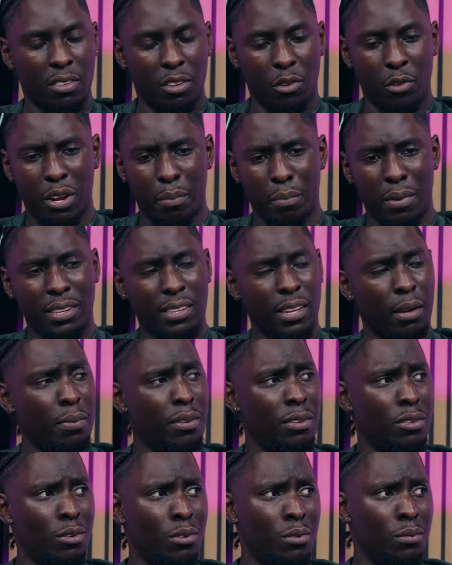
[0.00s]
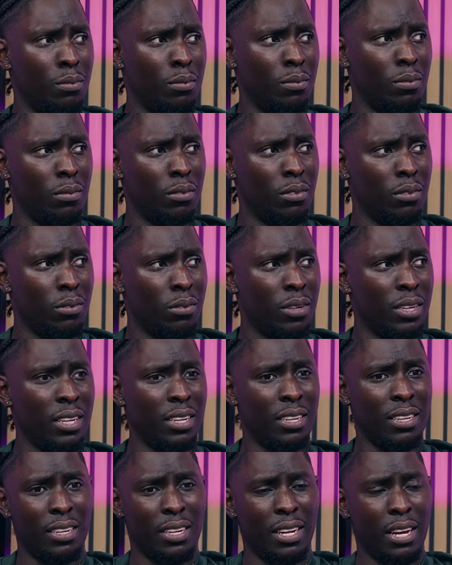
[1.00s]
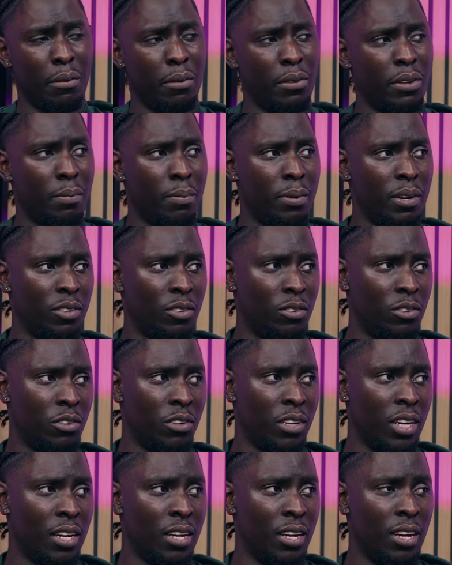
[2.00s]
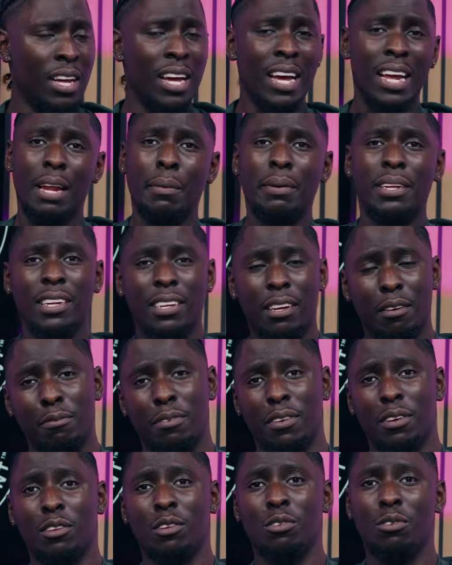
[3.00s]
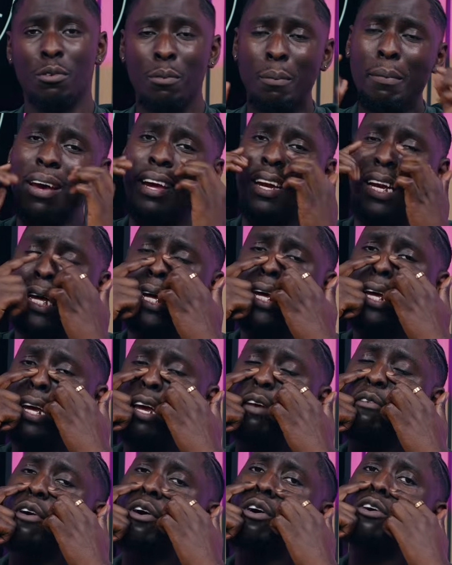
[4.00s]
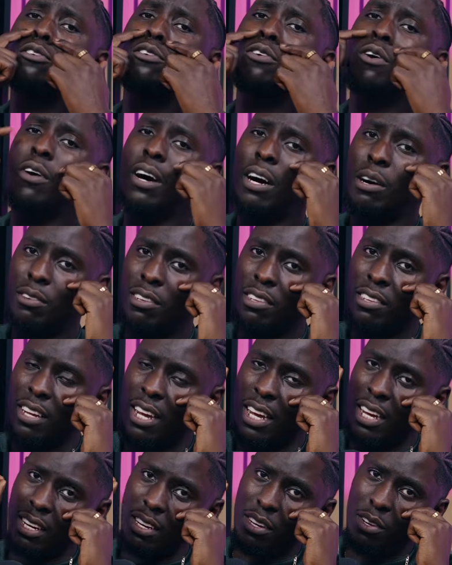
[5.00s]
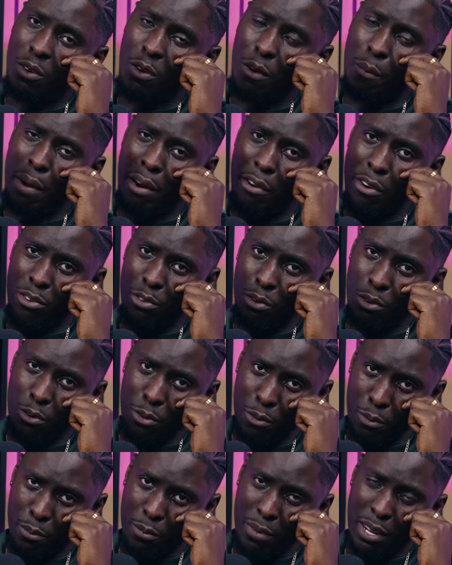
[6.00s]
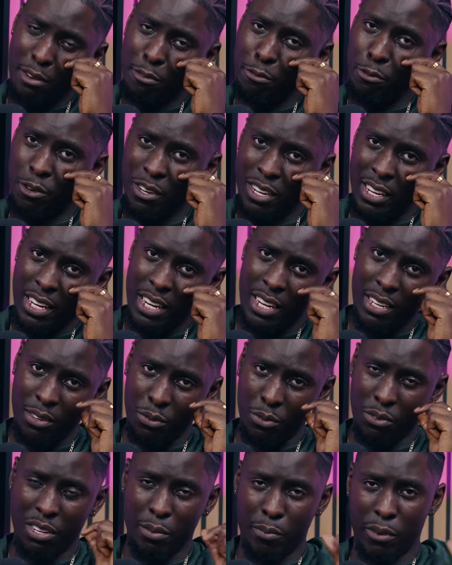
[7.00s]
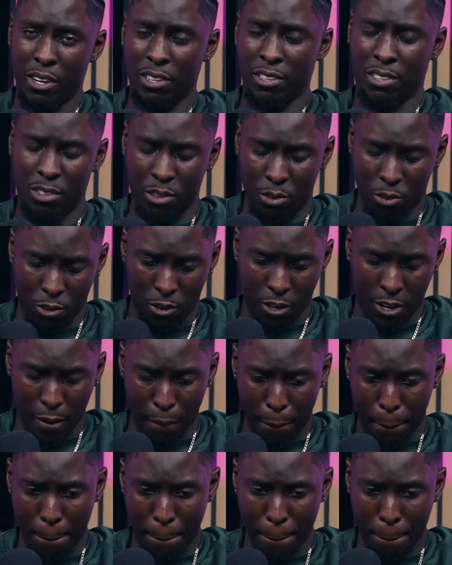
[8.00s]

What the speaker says: he already messed up his home when he did that with the personal trainer. Let me say something to you men, eh? If you're going to go outside your marital home and fornicate with someone else's daughter,